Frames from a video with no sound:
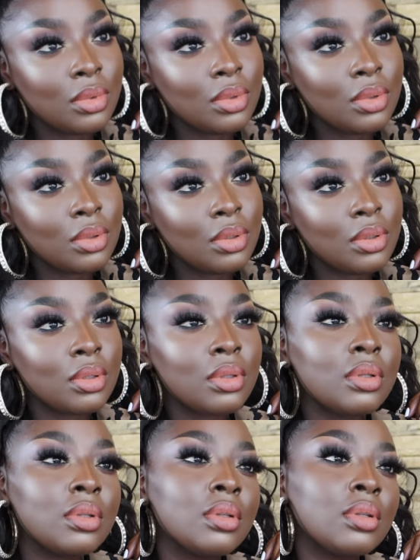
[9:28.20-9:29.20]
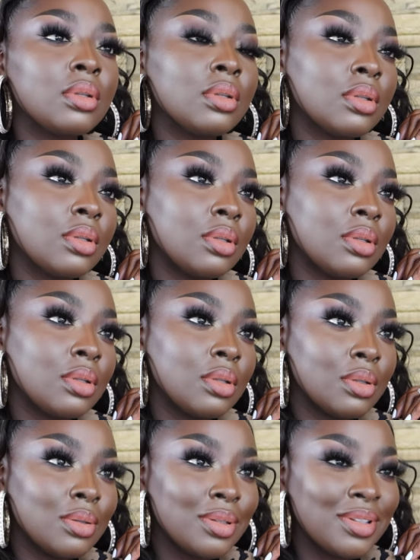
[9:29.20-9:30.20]

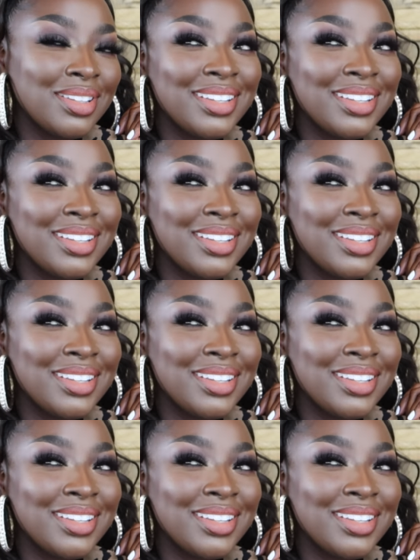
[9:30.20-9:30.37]
(no one is talking)